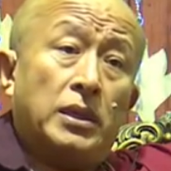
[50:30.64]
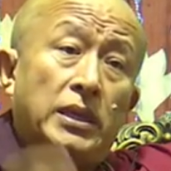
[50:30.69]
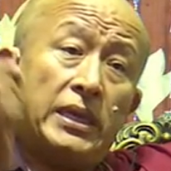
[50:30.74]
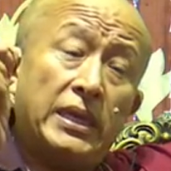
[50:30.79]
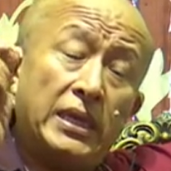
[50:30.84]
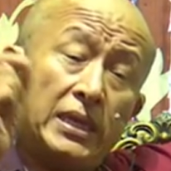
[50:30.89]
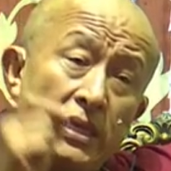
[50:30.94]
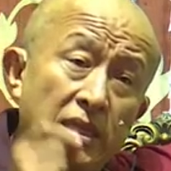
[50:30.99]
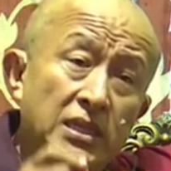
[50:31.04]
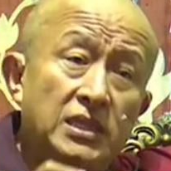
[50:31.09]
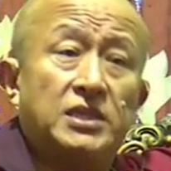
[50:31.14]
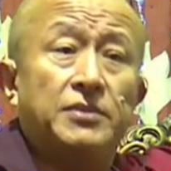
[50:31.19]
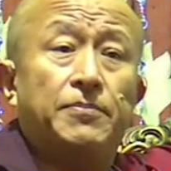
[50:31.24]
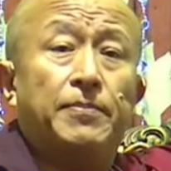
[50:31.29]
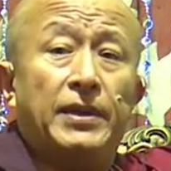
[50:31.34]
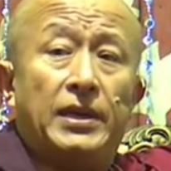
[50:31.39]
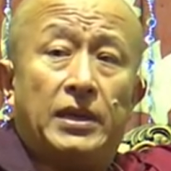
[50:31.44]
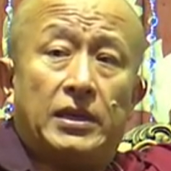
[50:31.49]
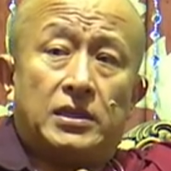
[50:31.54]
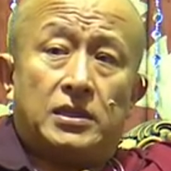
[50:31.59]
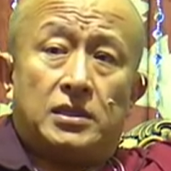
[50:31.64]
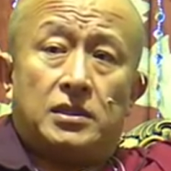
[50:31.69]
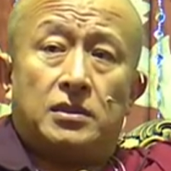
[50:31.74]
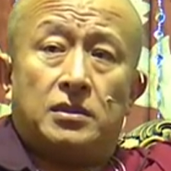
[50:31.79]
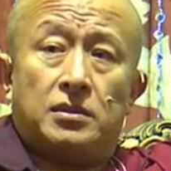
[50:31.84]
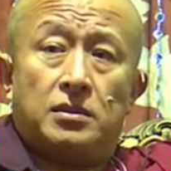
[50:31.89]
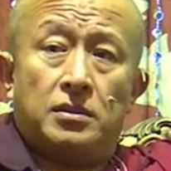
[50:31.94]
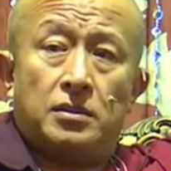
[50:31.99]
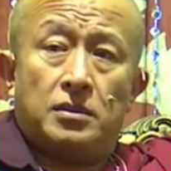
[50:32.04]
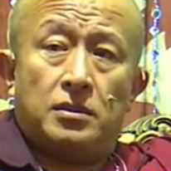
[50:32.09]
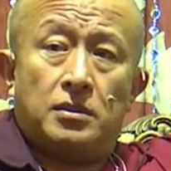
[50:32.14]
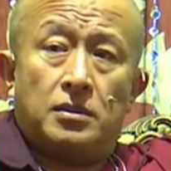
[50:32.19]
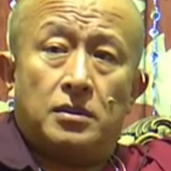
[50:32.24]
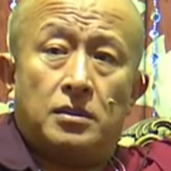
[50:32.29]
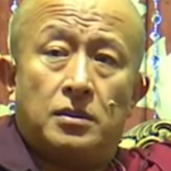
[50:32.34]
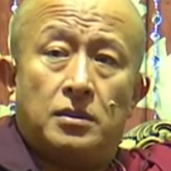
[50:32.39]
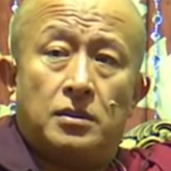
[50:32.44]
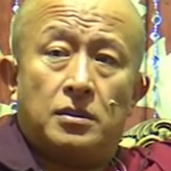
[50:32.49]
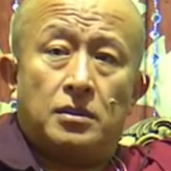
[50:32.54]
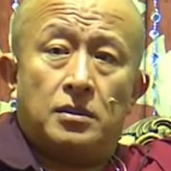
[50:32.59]
In Tibet,
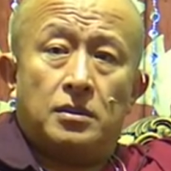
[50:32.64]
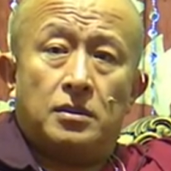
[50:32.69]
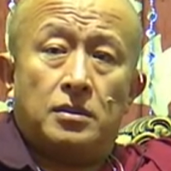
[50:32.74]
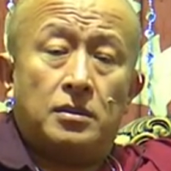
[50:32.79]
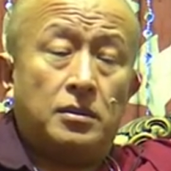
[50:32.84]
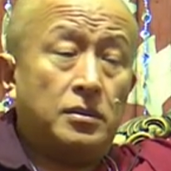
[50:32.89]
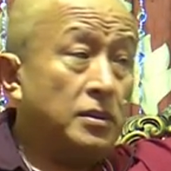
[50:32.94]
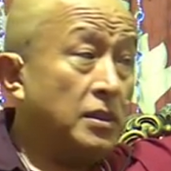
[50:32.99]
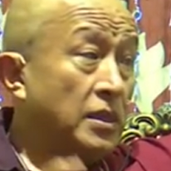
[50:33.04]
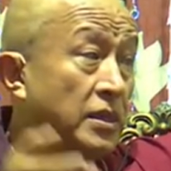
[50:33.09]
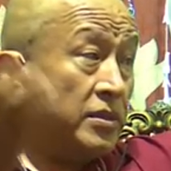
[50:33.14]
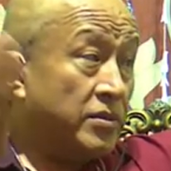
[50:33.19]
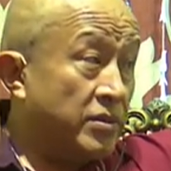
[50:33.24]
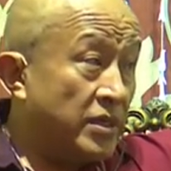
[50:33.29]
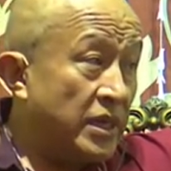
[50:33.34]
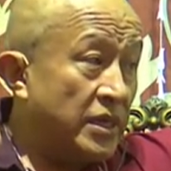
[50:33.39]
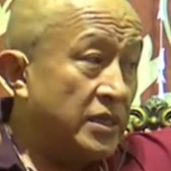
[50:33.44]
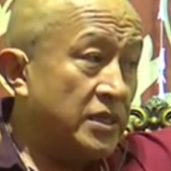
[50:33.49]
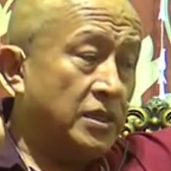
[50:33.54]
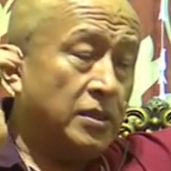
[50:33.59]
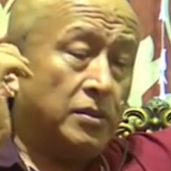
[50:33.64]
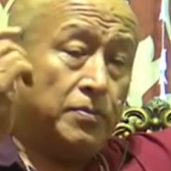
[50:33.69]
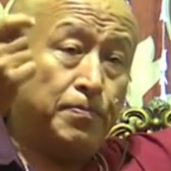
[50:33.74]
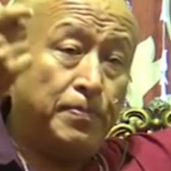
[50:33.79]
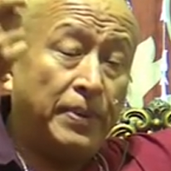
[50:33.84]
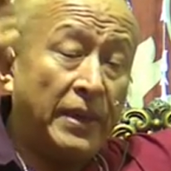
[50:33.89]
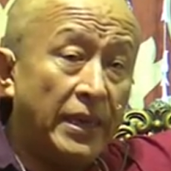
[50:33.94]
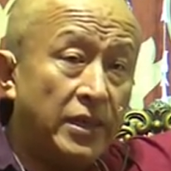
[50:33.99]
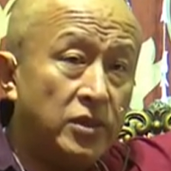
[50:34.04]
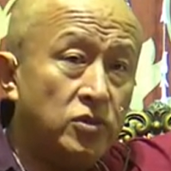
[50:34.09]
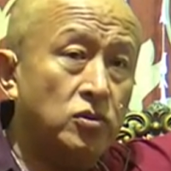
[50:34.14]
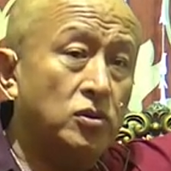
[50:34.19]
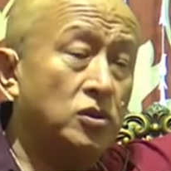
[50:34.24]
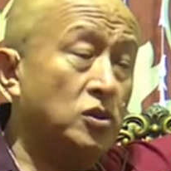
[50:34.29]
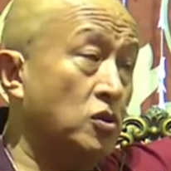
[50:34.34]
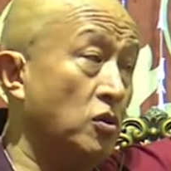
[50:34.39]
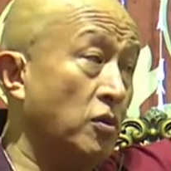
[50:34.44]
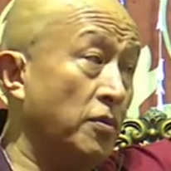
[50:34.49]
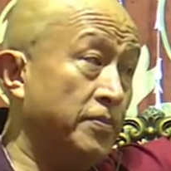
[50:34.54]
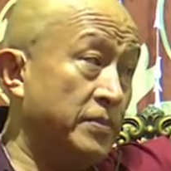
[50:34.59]
the great
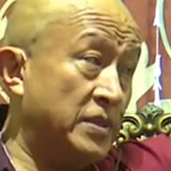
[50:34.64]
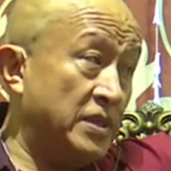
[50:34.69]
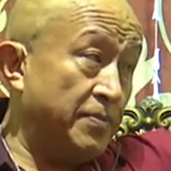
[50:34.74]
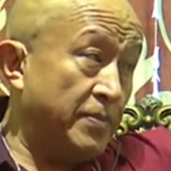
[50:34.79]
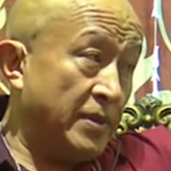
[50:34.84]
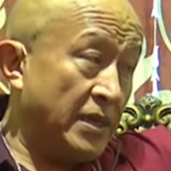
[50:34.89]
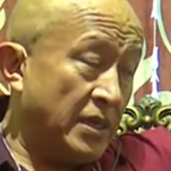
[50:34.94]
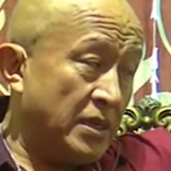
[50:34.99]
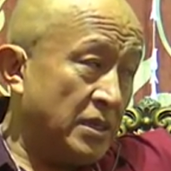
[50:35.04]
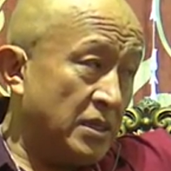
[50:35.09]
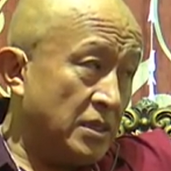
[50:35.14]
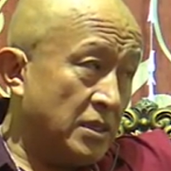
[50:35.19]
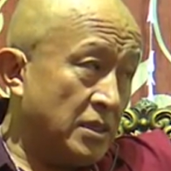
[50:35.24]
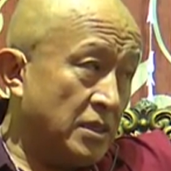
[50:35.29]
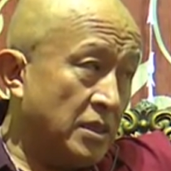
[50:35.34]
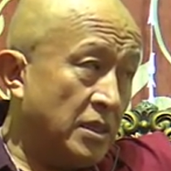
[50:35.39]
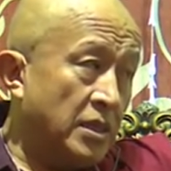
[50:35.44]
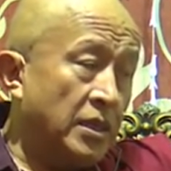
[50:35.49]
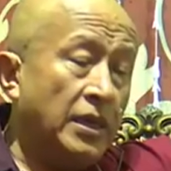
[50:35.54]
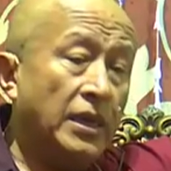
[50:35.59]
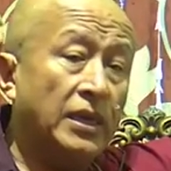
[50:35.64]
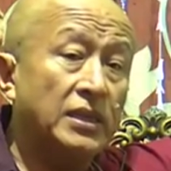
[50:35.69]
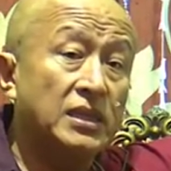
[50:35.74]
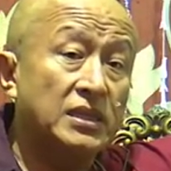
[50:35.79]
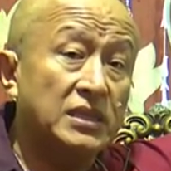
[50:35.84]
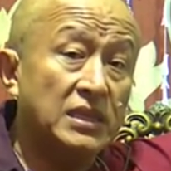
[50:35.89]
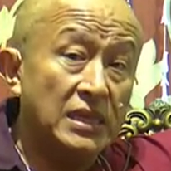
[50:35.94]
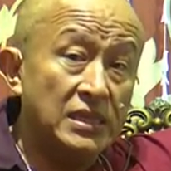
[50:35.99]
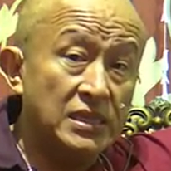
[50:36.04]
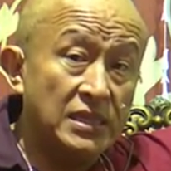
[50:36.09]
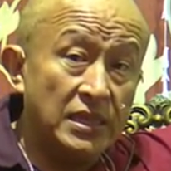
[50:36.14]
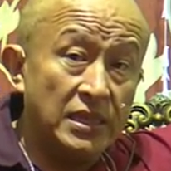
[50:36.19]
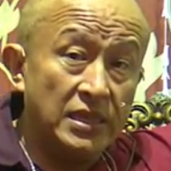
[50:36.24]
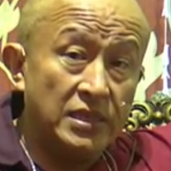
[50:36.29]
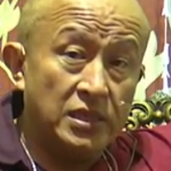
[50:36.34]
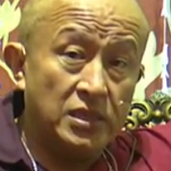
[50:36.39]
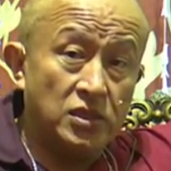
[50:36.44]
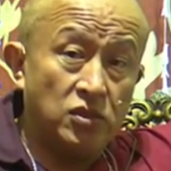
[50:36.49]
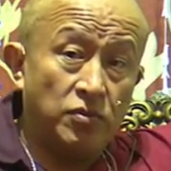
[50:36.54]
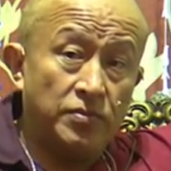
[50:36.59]
patrons of Tibet and the
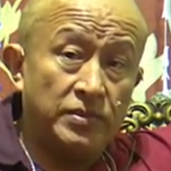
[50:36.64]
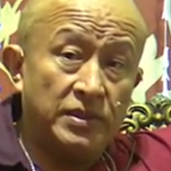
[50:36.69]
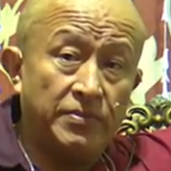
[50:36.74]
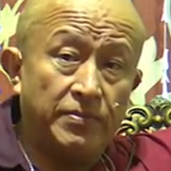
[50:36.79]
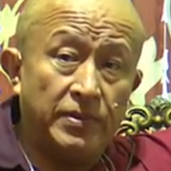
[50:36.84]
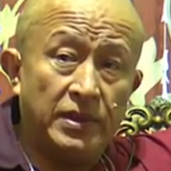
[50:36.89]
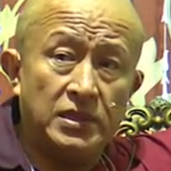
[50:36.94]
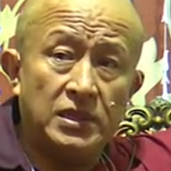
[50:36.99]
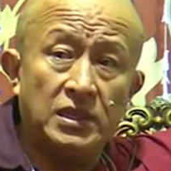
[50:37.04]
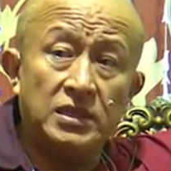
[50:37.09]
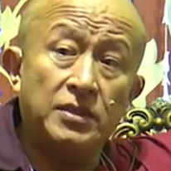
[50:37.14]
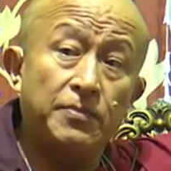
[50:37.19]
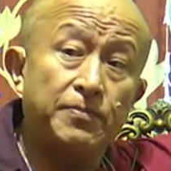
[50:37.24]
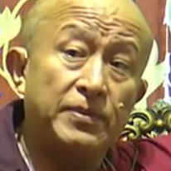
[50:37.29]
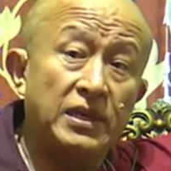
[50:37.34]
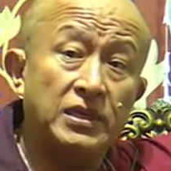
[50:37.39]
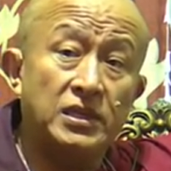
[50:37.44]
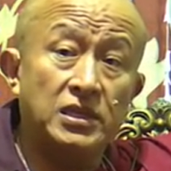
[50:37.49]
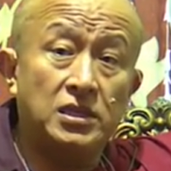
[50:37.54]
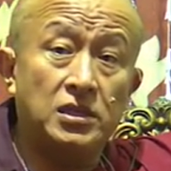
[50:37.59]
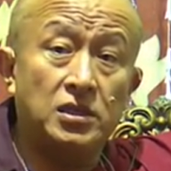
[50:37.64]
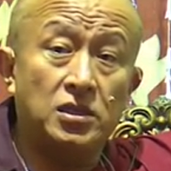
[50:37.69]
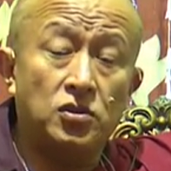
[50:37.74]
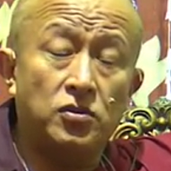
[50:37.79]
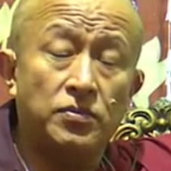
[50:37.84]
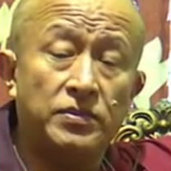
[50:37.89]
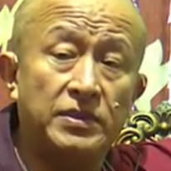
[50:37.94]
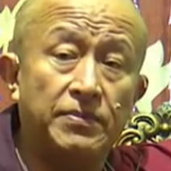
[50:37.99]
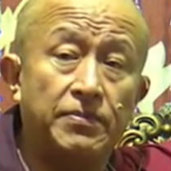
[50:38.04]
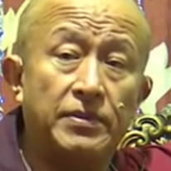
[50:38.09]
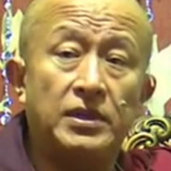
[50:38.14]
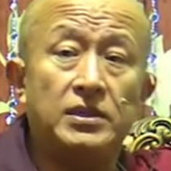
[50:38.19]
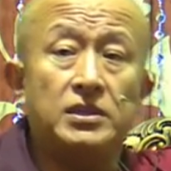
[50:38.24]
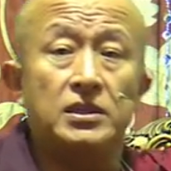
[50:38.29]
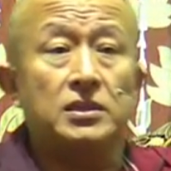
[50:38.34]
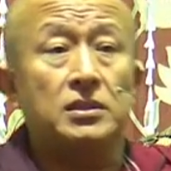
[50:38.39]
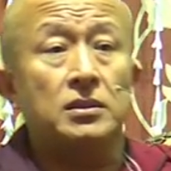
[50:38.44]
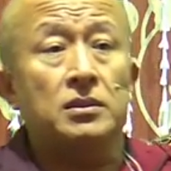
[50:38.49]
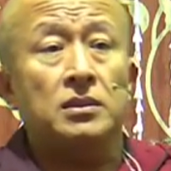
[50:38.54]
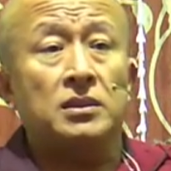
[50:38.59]
translators of Tibet and the practitioners of Tibet
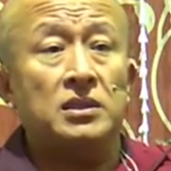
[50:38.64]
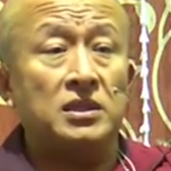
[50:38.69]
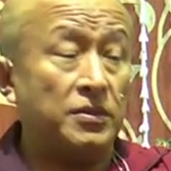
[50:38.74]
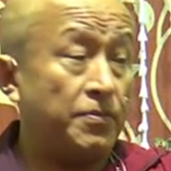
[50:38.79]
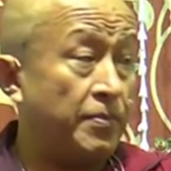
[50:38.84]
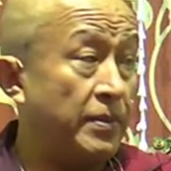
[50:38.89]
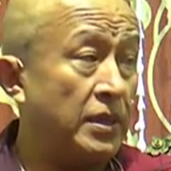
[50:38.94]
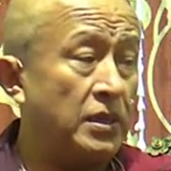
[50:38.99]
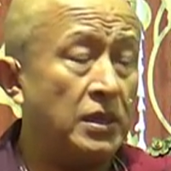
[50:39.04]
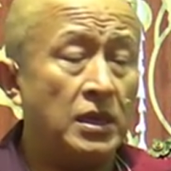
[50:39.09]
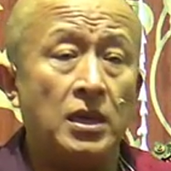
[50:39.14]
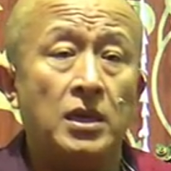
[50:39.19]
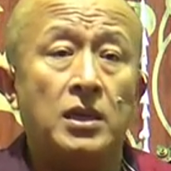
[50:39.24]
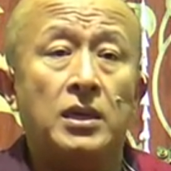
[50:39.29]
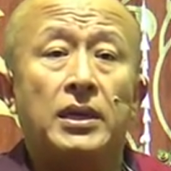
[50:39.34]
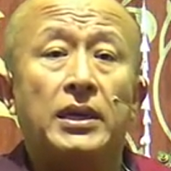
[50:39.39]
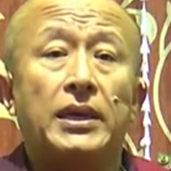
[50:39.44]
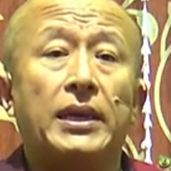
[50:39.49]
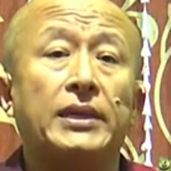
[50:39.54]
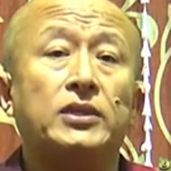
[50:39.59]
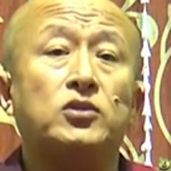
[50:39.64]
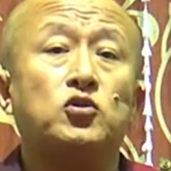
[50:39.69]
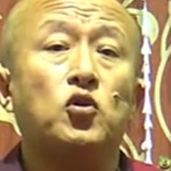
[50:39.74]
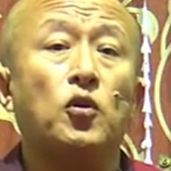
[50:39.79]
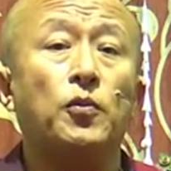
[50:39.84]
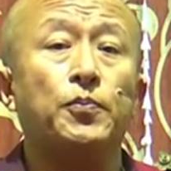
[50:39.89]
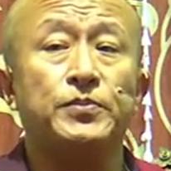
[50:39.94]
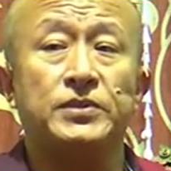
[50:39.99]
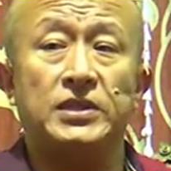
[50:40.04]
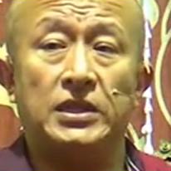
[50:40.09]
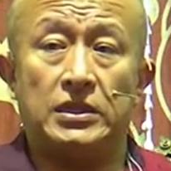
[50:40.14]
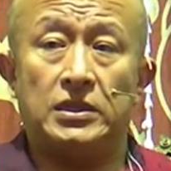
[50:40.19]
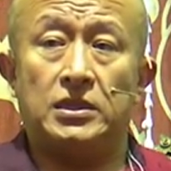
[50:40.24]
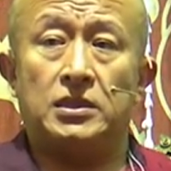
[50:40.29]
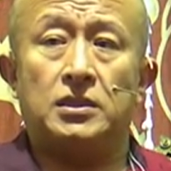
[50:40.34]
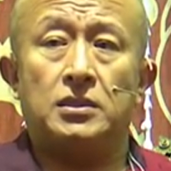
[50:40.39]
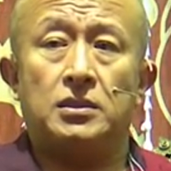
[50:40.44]
adopted